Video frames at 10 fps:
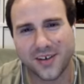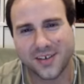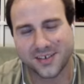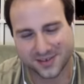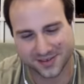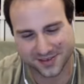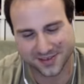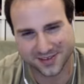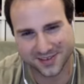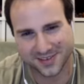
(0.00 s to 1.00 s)

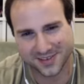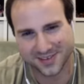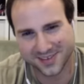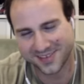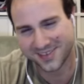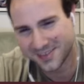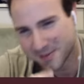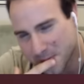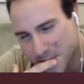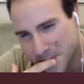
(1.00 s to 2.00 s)

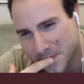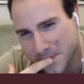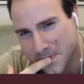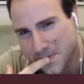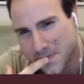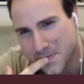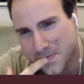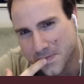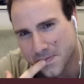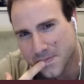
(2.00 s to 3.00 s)

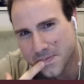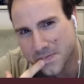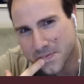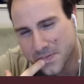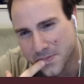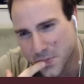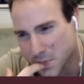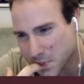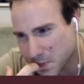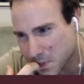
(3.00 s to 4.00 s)

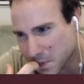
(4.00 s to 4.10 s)
(silent)